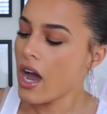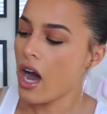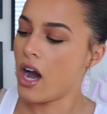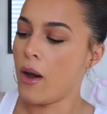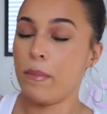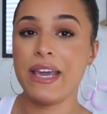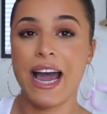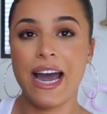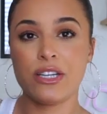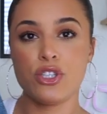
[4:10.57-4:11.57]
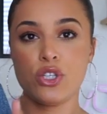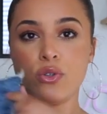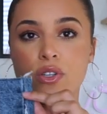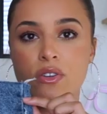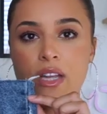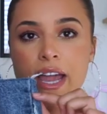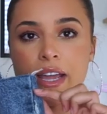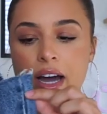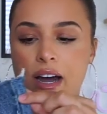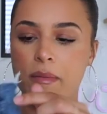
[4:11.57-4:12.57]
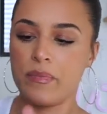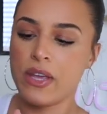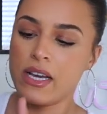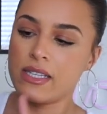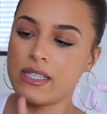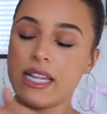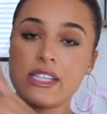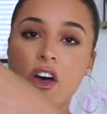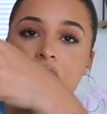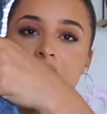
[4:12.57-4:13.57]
Um, but yeah, it has two little like um, slits on the